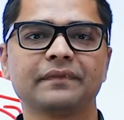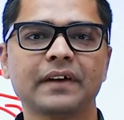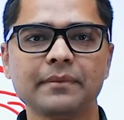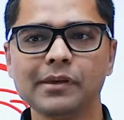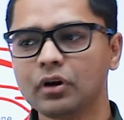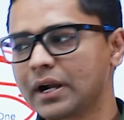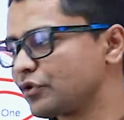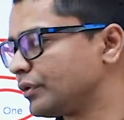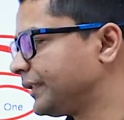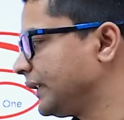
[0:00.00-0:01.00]
if I may, or I
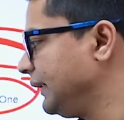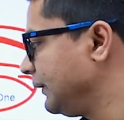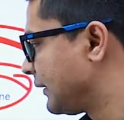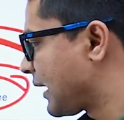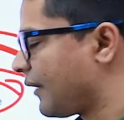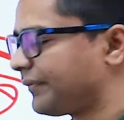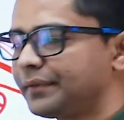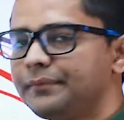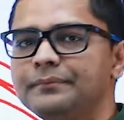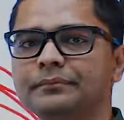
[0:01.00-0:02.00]
should say the graphs.